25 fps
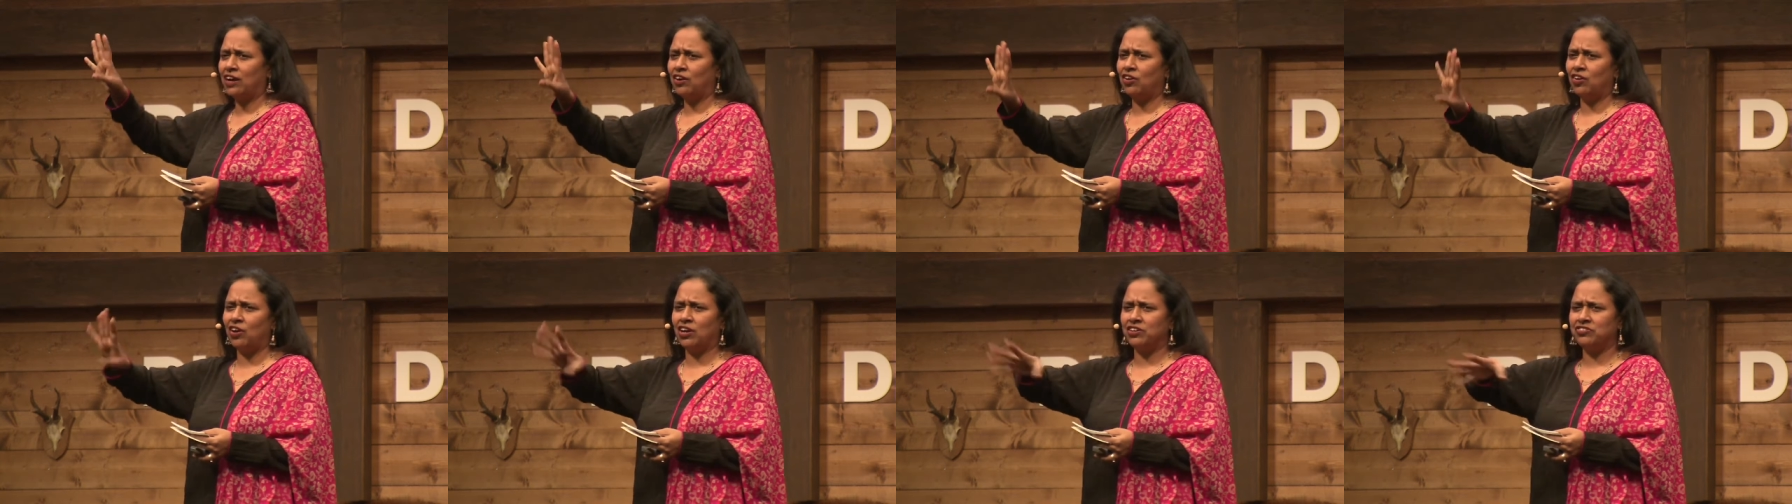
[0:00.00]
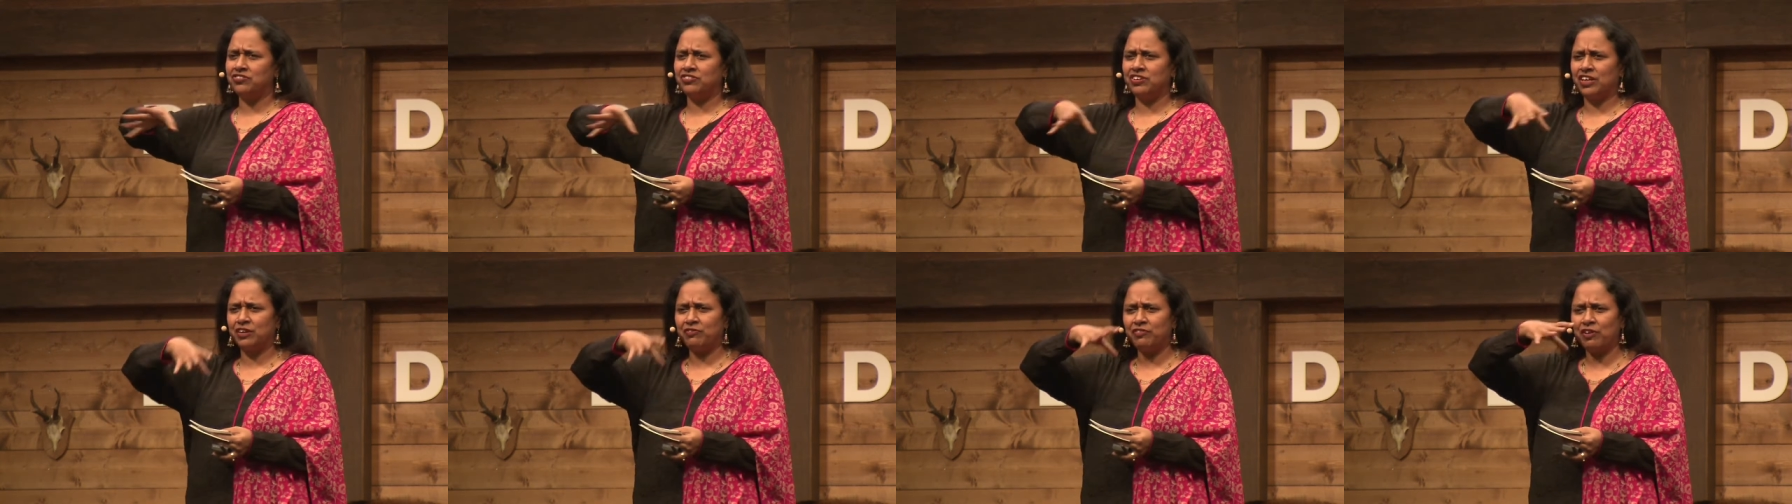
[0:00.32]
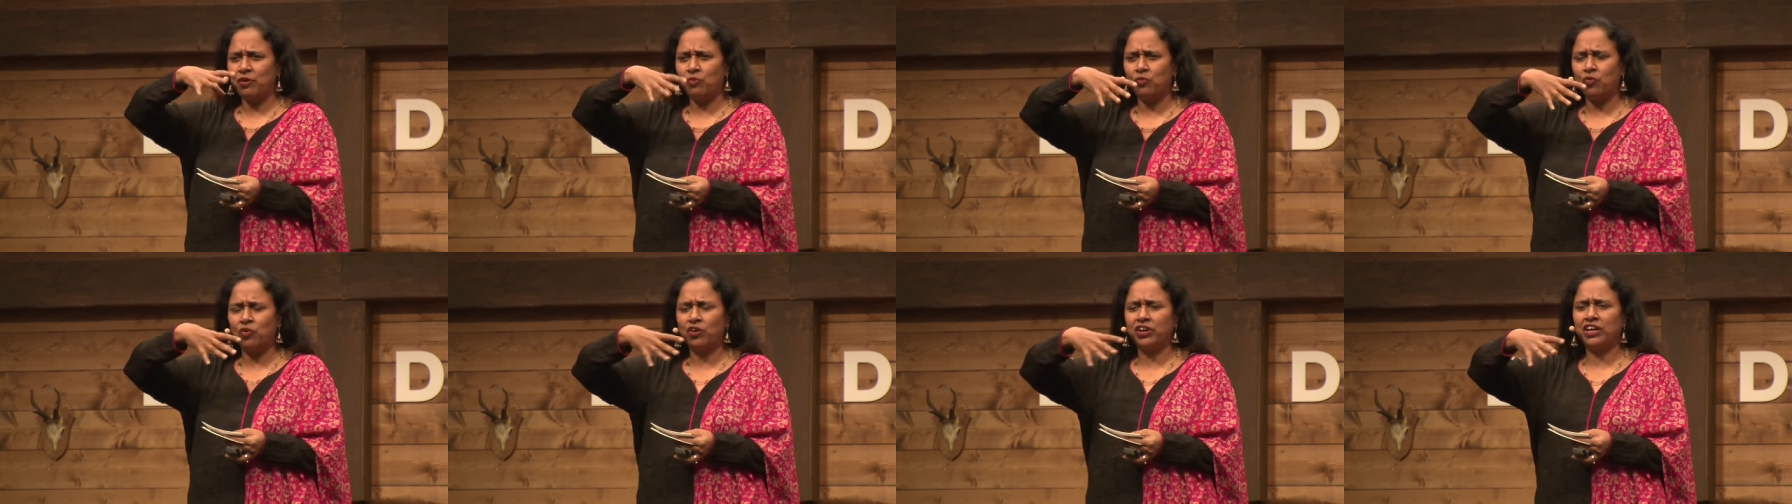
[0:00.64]
Logitech, we are
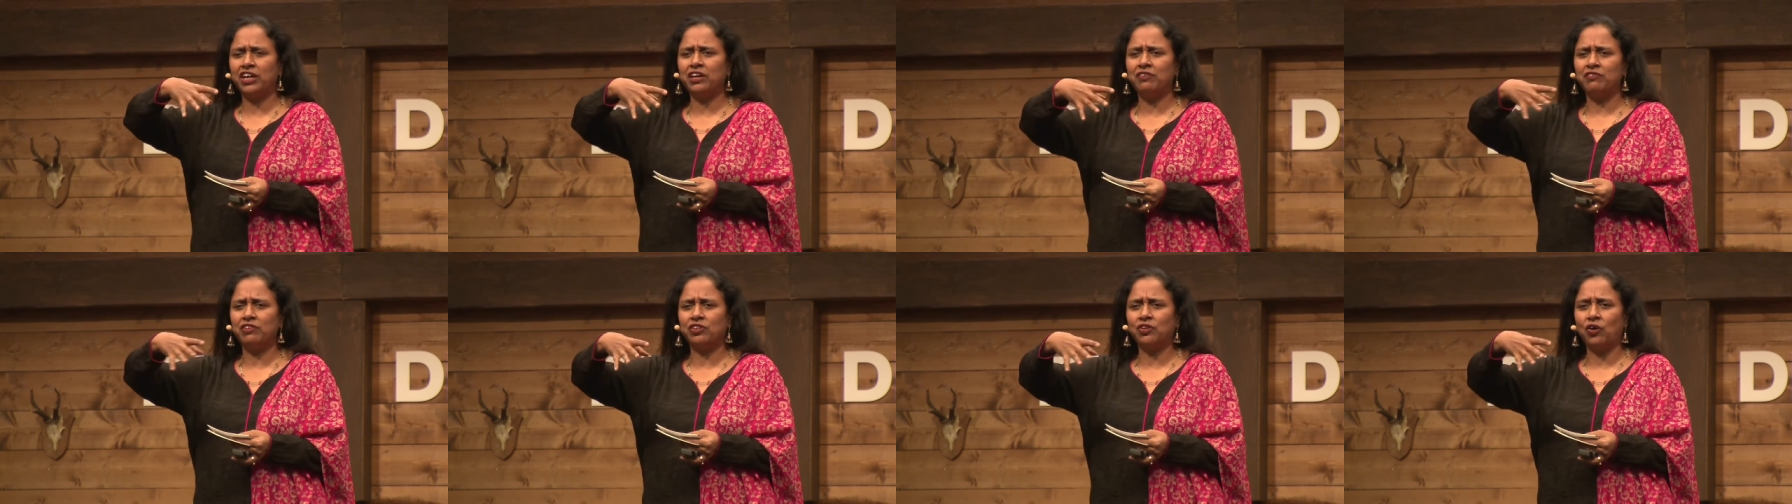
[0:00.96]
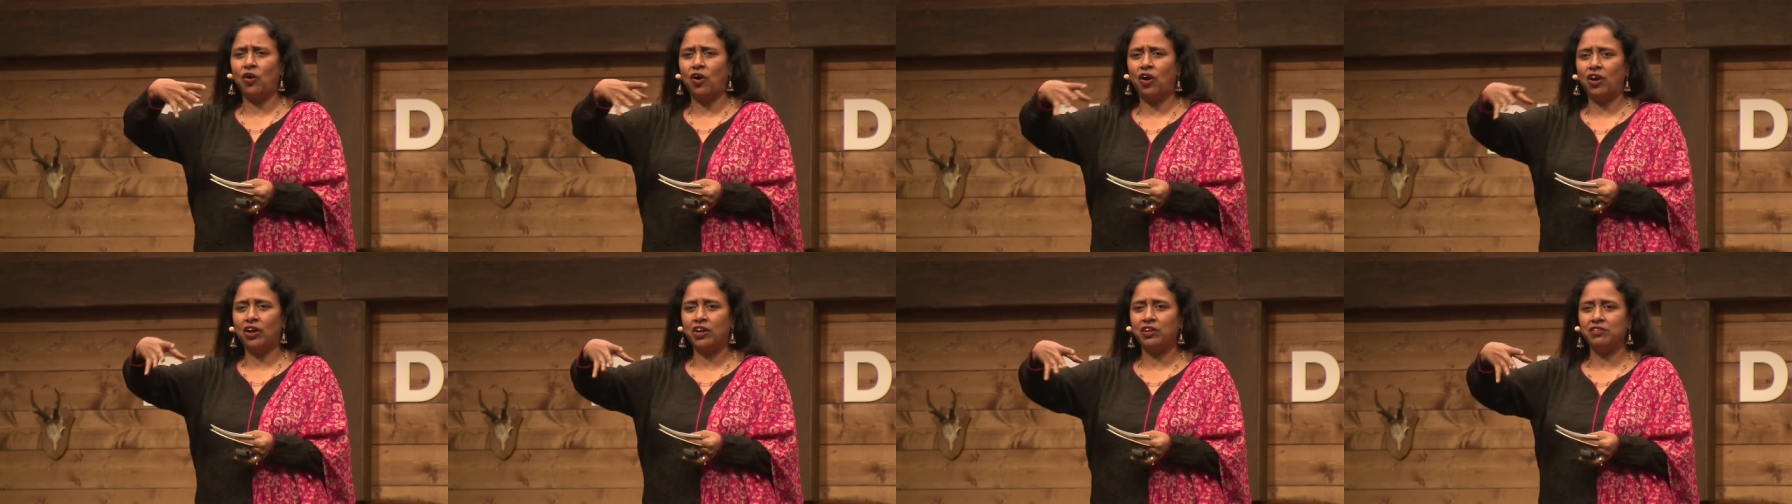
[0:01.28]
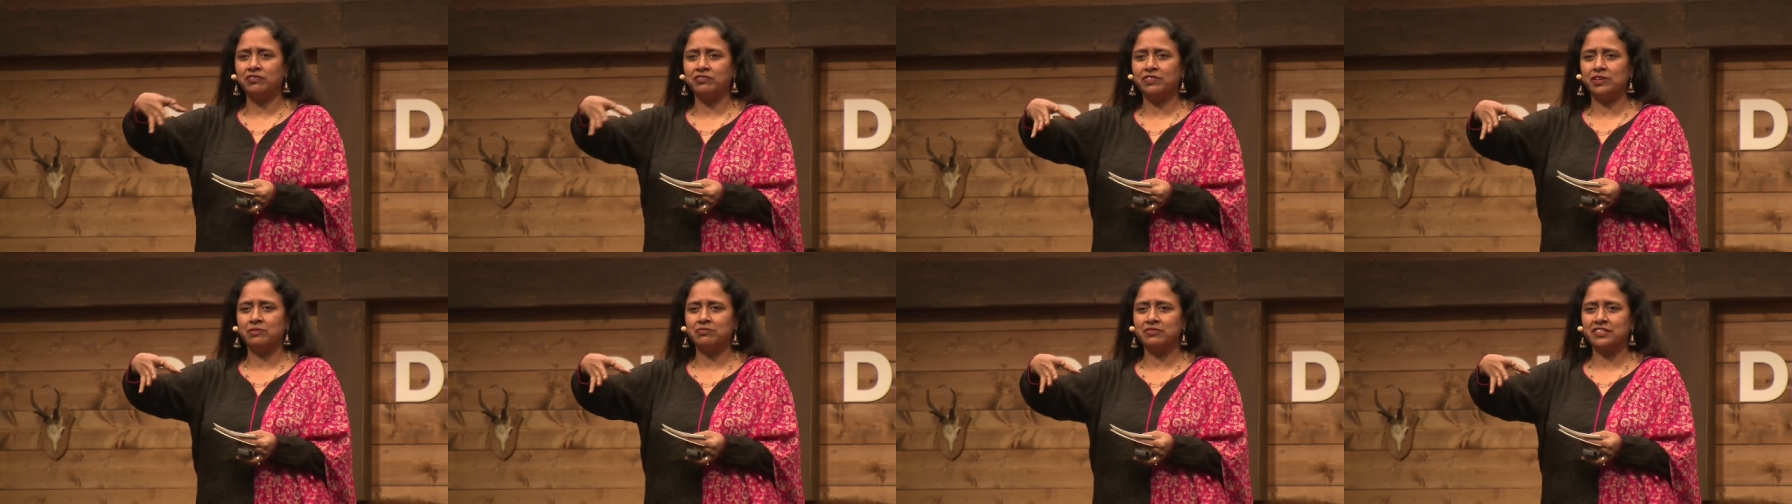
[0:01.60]
working with all
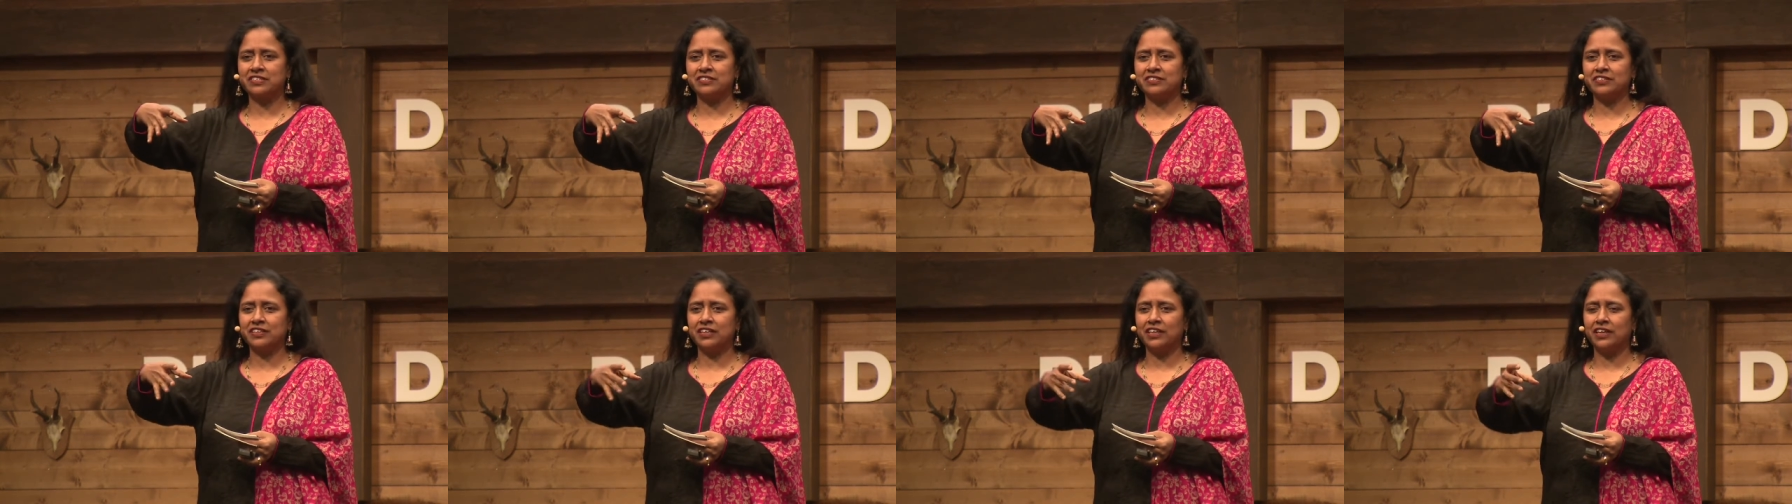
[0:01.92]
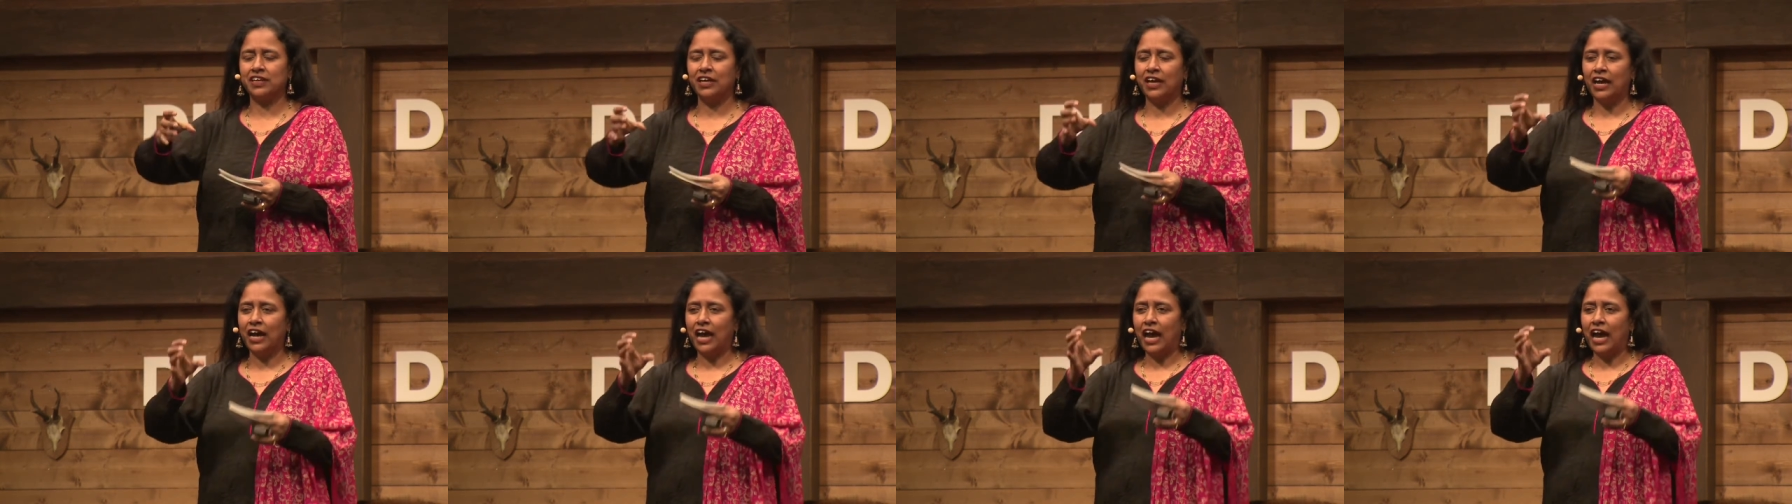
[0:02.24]
of them to see